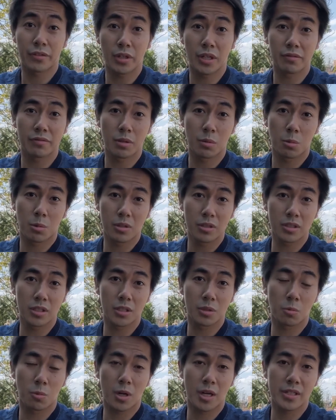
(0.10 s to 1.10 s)
you ever wondered
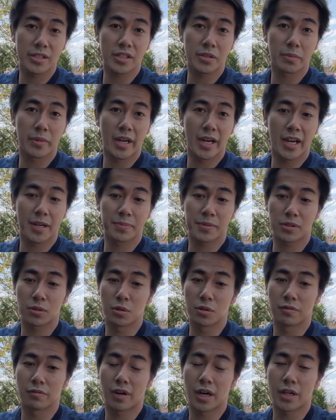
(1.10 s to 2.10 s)
why some apps
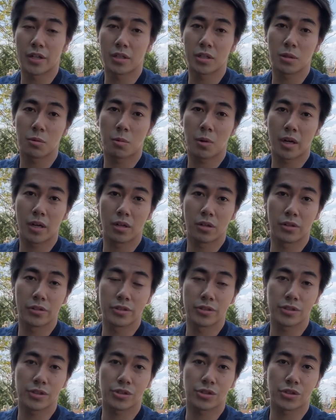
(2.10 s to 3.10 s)
go viral while
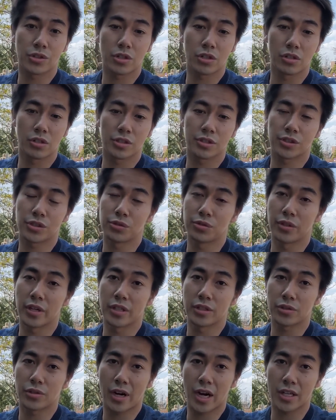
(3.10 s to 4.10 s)
others struggles to gain
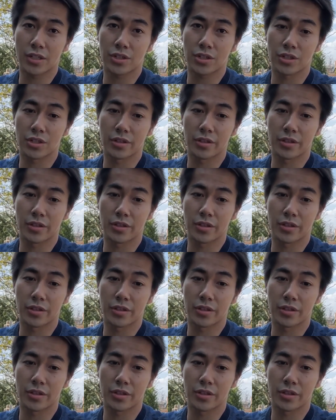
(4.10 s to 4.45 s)
traction?